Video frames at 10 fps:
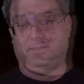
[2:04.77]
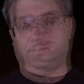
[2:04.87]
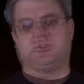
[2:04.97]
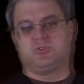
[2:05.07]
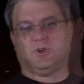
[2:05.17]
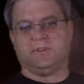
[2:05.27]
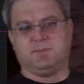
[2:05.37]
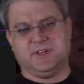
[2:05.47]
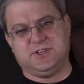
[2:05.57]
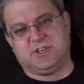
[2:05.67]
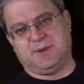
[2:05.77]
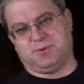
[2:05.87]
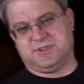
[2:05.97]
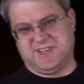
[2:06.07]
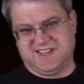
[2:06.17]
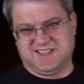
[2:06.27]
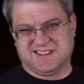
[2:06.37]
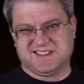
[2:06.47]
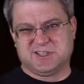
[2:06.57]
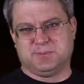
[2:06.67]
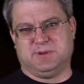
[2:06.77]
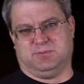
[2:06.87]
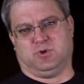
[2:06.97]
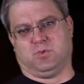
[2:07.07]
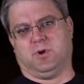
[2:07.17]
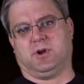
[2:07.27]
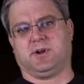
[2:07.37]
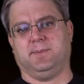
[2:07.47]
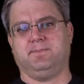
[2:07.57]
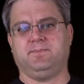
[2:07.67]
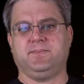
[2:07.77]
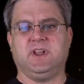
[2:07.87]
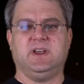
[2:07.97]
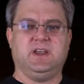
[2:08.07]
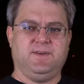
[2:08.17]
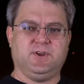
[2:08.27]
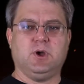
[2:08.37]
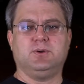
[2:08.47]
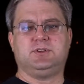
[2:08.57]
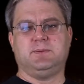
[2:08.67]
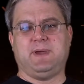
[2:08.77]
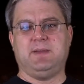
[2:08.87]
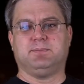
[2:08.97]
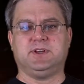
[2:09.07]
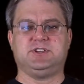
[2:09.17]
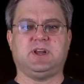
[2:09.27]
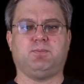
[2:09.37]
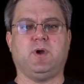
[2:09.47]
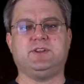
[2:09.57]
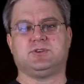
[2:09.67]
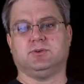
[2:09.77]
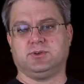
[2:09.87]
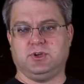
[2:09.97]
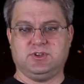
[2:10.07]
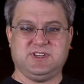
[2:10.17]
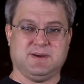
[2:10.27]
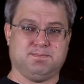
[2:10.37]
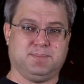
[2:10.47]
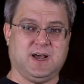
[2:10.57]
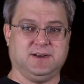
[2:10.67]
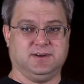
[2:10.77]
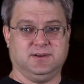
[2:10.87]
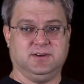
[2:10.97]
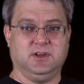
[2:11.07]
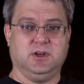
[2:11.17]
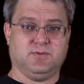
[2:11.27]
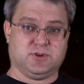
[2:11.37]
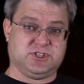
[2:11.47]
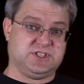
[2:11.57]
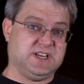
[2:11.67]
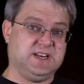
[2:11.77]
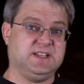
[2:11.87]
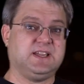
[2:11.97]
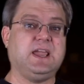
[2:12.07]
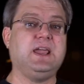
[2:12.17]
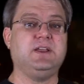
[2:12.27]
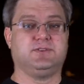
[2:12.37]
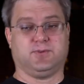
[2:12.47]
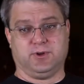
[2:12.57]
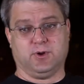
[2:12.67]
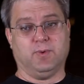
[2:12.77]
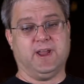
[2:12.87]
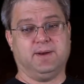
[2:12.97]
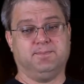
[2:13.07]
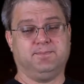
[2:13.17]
To control the blend shape will take a little bit more work. If you go into the Paint Blend Shape Weights tool, you see a button for setting the keys for your weight.